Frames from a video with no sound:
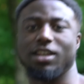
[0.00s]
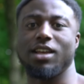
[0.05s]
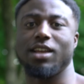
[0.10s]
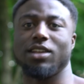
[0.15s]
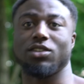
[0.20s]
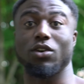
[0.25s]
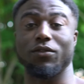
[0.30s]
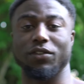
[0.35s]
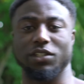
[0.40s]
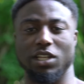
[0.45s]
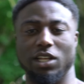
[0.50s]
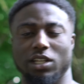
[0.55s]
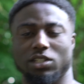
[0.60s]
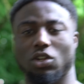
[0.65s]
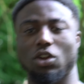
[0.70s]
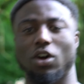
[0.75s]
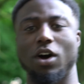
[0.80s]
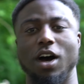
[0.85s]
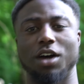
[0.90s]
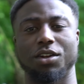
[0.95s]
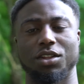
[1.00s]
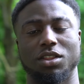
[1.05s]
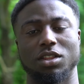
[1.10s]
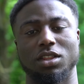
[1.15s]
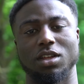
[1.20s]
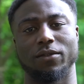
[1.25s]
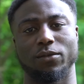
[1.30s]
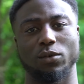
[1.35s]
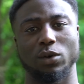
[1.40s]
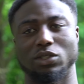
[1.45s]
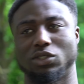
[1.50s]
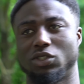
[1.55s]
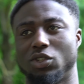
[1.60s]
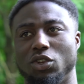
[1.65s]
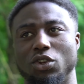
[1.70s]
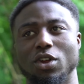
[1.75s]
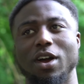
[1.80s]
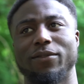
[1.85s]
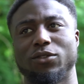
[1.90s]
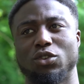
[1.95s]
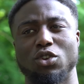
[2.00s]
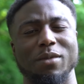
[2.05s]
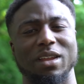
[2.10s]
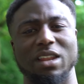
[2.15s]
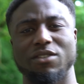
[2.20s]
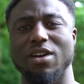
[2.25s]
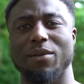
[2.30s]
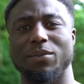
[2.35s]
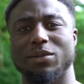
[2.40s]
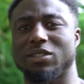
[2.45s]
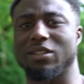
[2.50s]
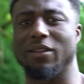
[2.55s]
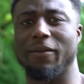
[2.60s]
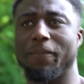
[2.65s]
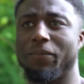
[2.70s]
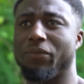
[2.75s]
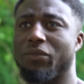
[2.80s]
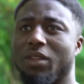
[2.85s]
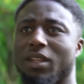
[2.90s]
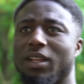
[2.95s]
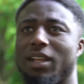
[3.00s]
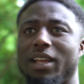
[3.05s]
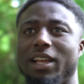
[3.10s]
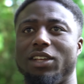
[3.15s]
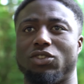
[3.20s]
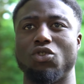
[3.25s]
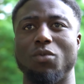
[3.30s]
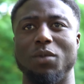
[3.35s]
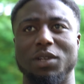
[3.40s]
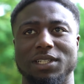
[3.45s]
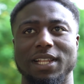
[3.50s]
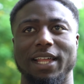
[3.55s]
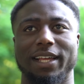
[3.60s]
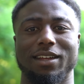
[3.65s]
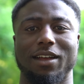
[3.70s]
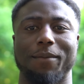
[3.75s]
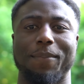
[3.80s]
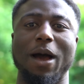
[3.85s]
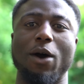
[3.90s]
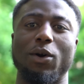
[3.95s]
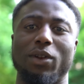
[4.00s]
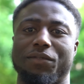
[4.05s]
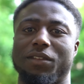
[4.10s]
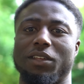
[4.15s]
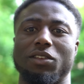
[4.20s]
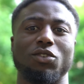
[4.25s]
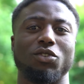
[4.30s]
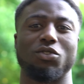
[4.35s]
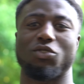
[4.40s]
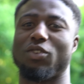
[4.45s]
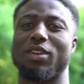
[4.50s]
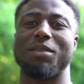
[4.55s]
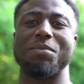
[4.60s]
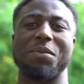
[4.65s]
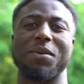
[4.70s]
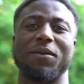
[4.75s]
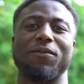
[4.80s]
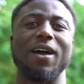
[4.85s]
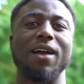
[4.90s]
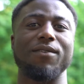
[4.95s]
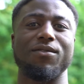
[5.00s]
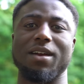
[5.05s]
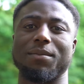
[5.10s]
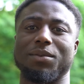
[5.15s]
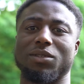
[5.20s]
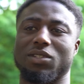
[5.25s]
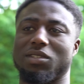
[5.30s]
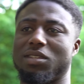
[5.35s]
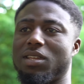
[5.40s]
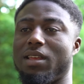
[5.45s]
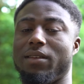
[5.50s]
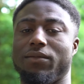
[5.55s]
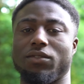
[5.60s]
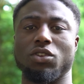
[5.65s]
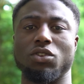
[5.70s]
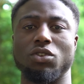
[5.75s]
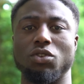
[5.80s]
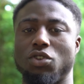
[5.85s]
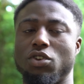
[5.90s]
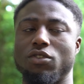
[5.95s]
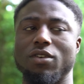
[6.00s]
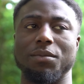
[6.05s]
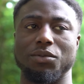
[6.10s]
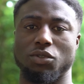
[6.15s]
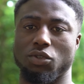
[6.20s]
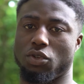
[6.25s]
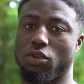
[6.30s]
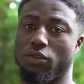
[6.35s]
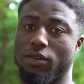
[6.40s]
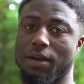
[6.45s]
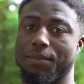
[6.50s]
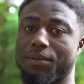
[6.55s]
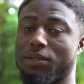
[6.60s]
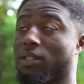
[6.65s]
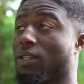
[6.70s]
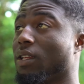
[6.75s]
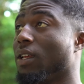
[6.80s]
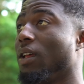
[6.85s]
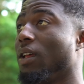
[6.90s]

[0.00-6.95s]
is obviously a lot harder than the other ones, so you don't have to do many reps. It's almost like powerlifting. You do maybe 5 reps. If you can do 2 reps, do 2 reps.